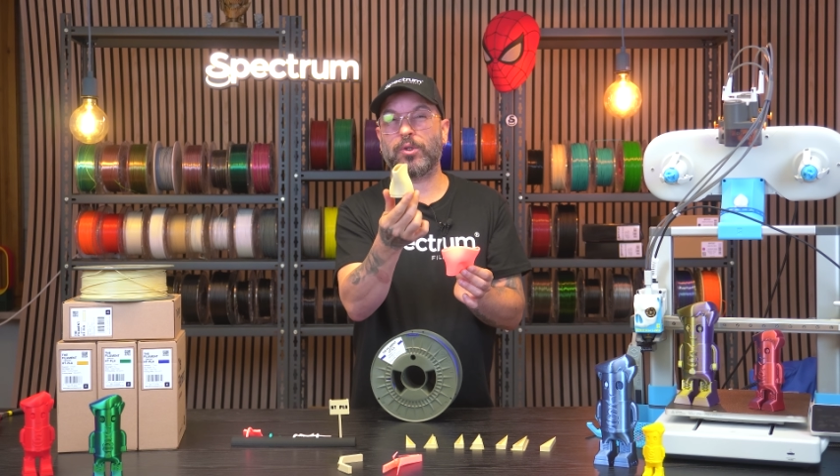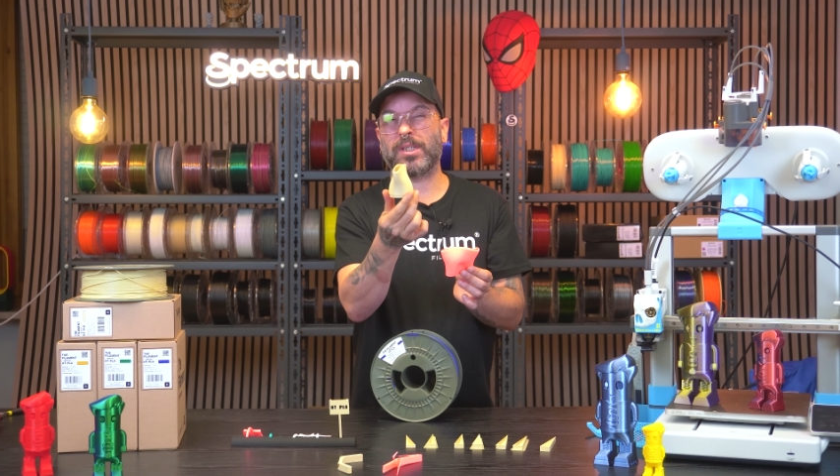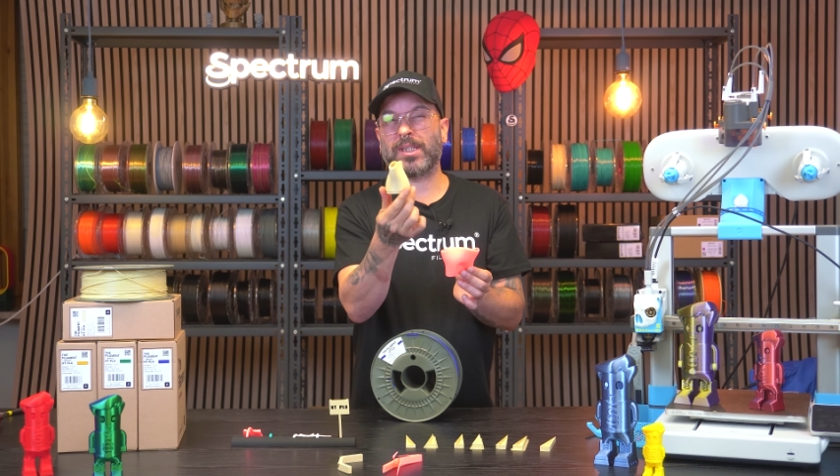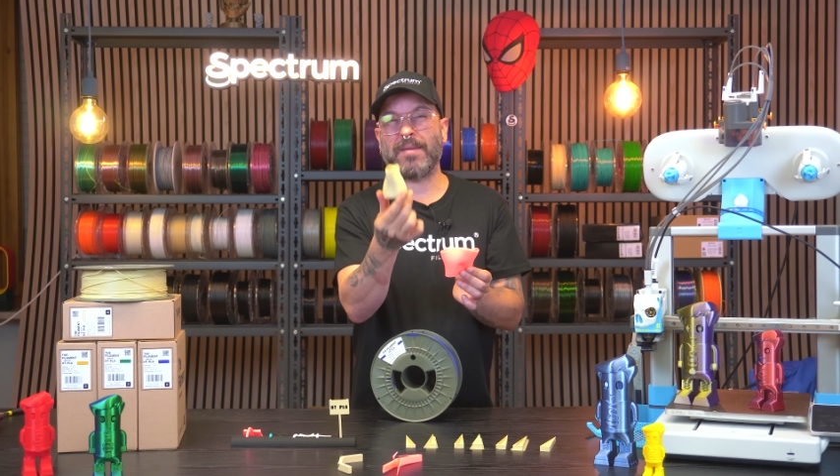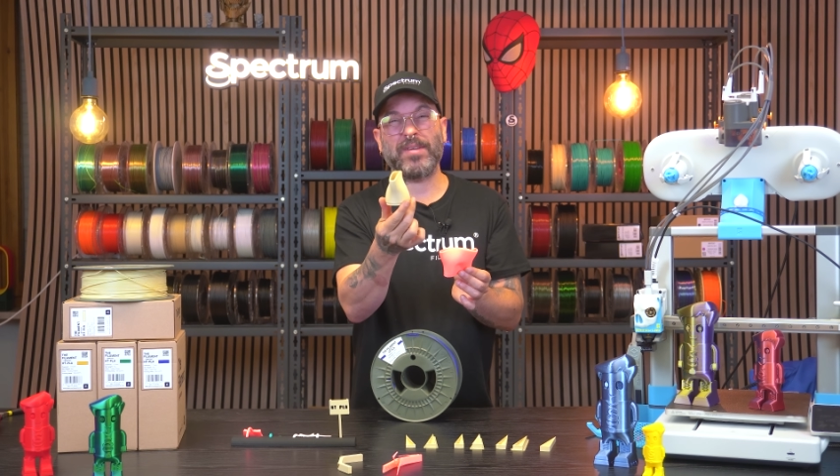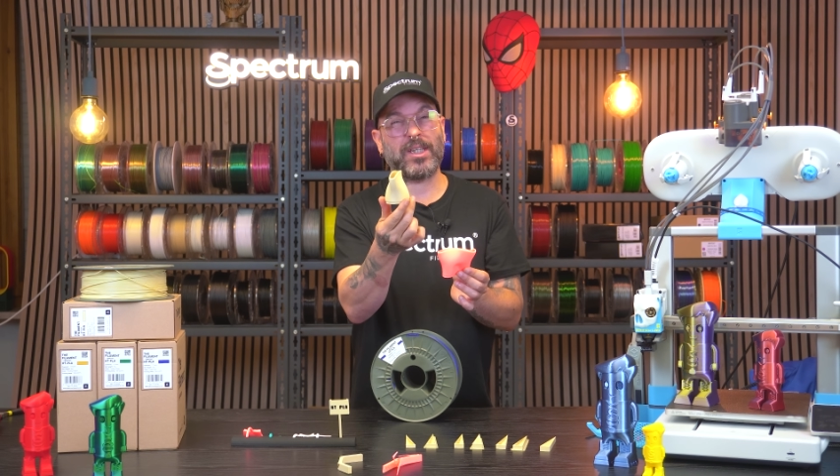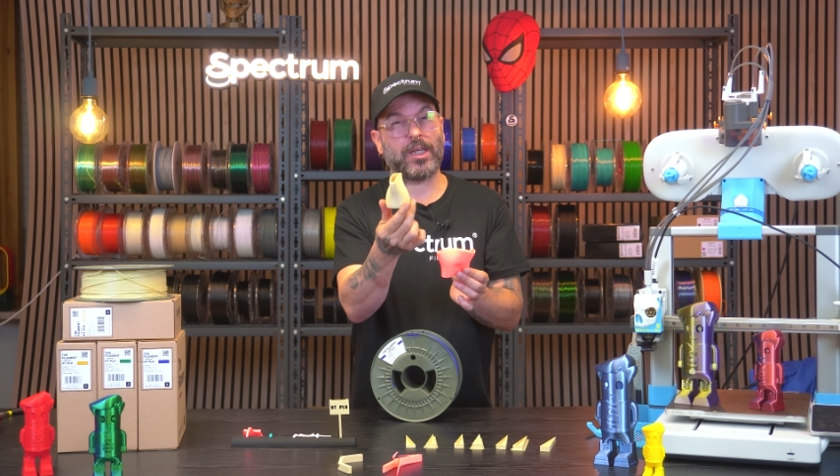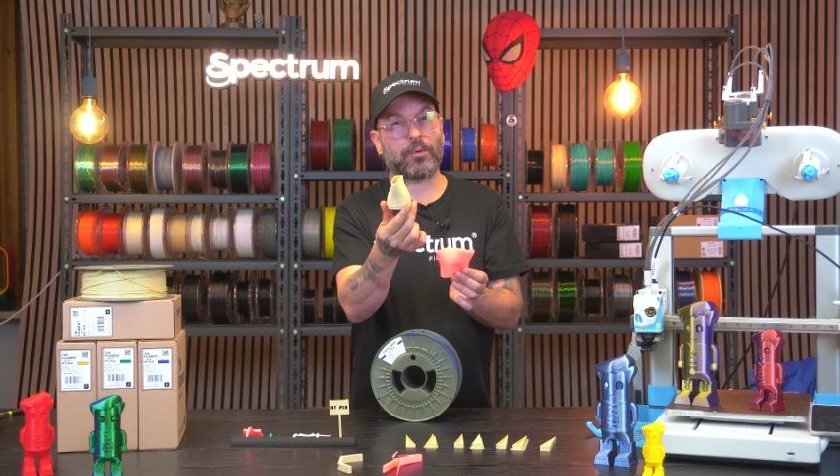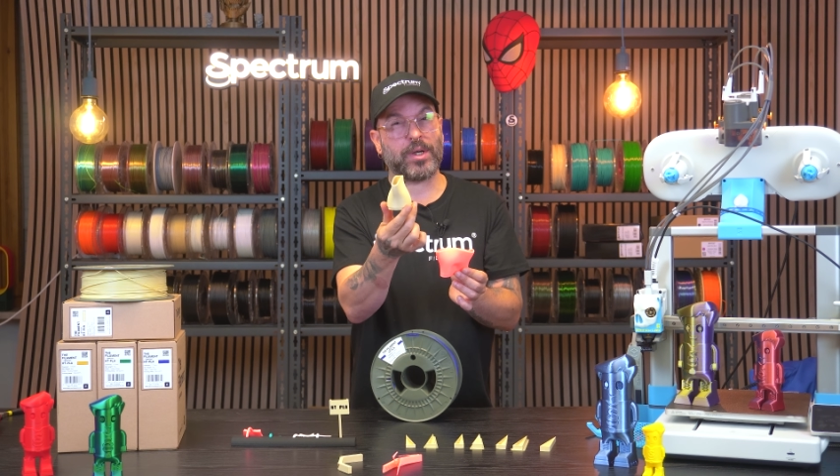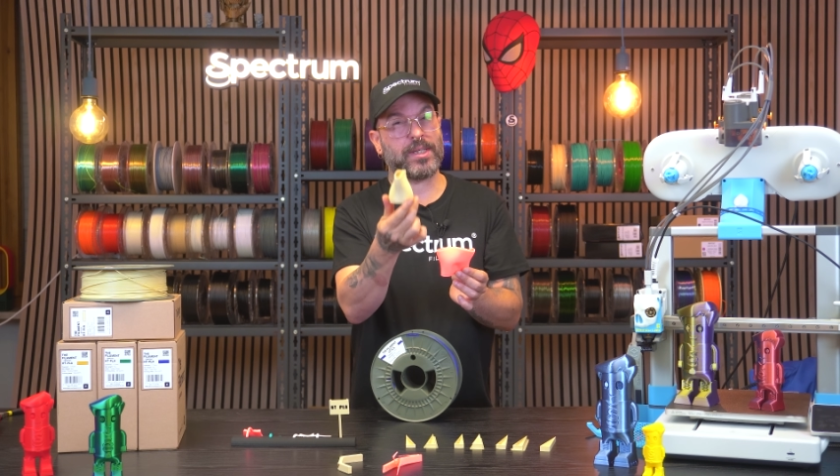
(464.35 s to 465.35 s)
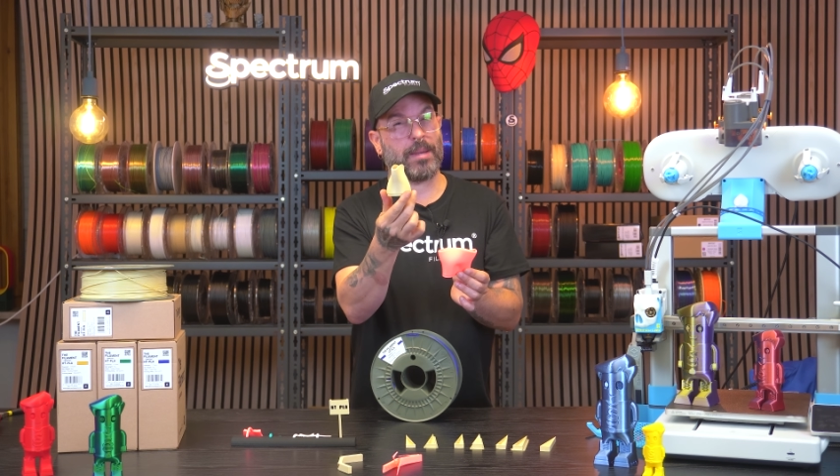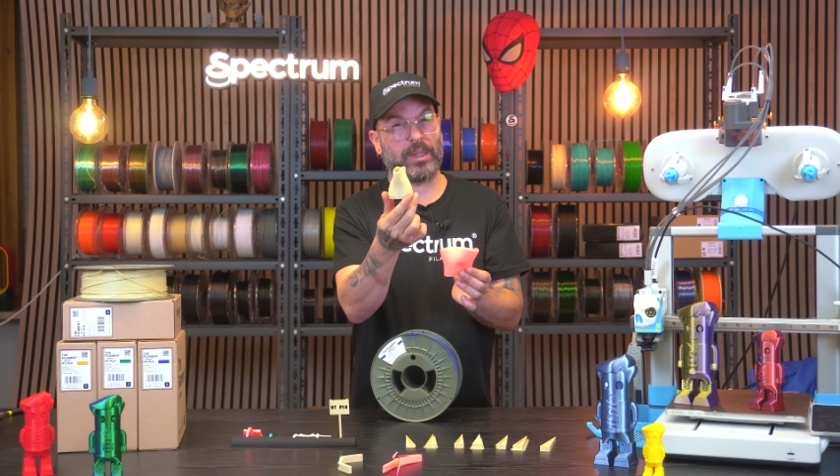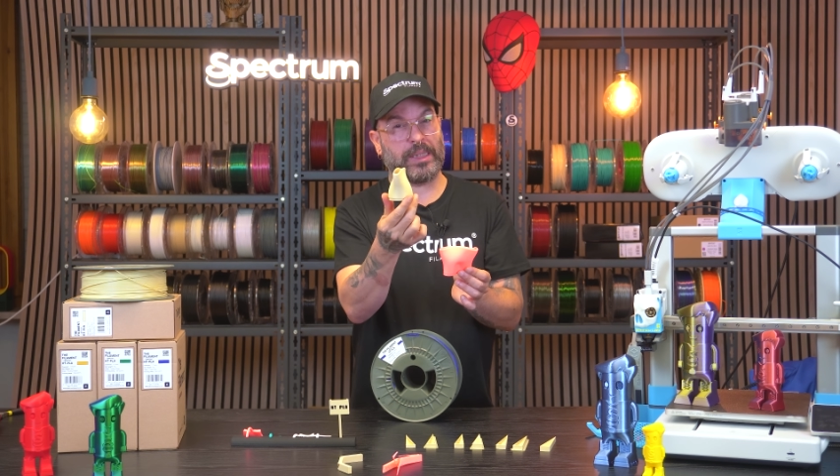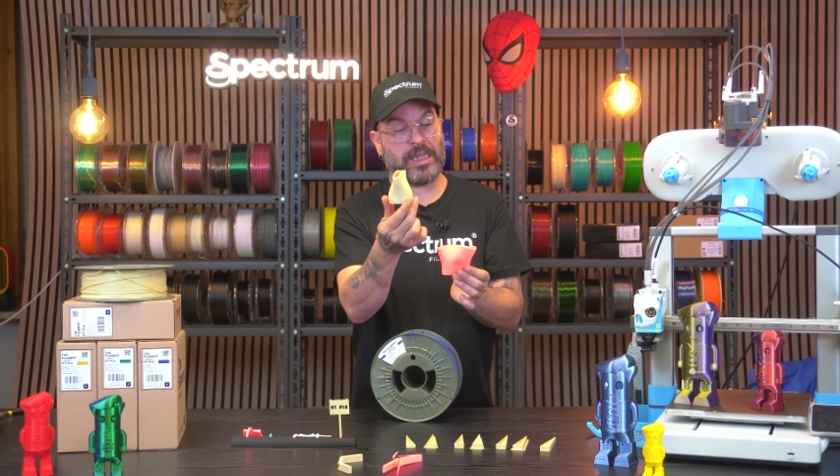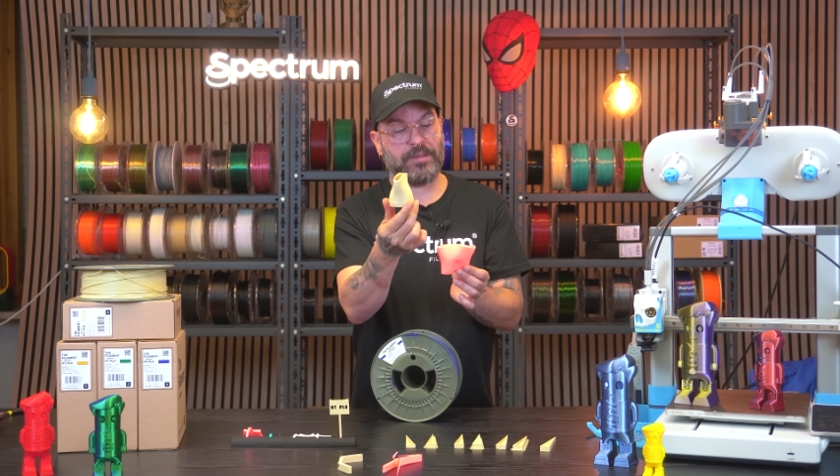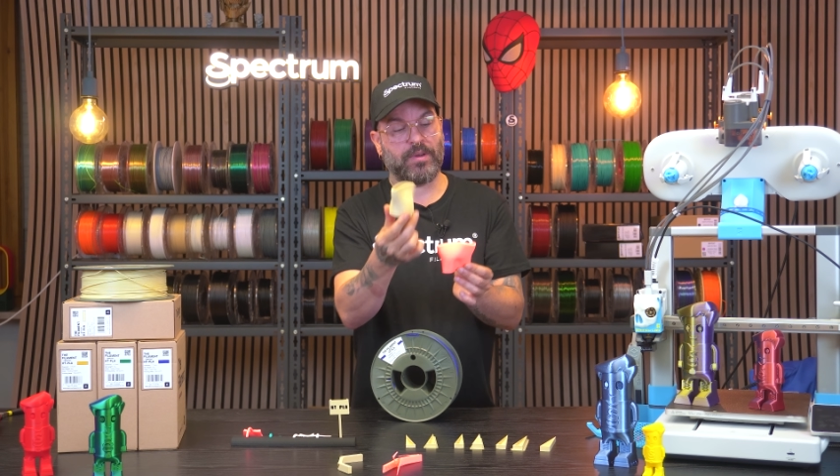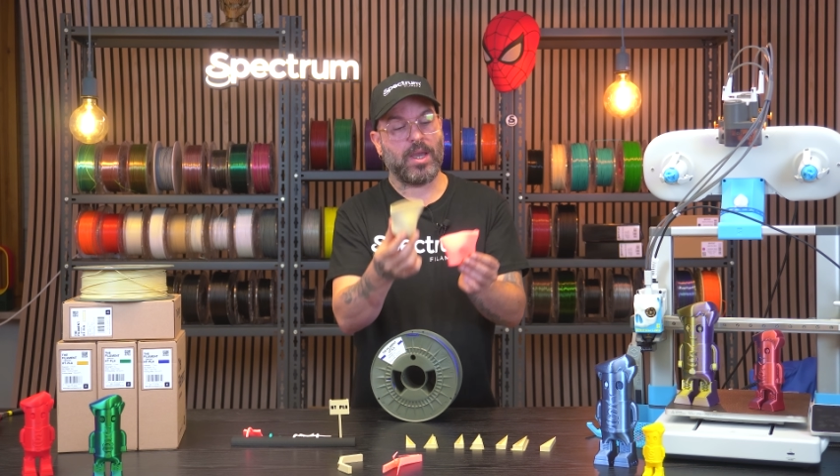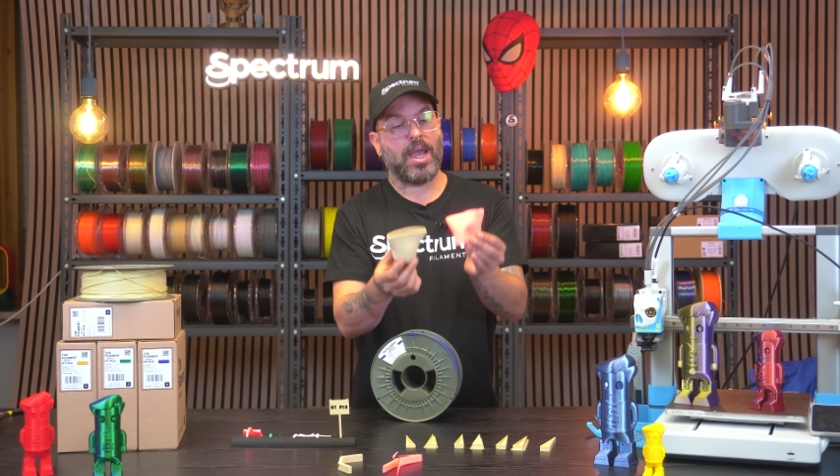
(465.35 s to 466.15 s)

70 degrees, I believe.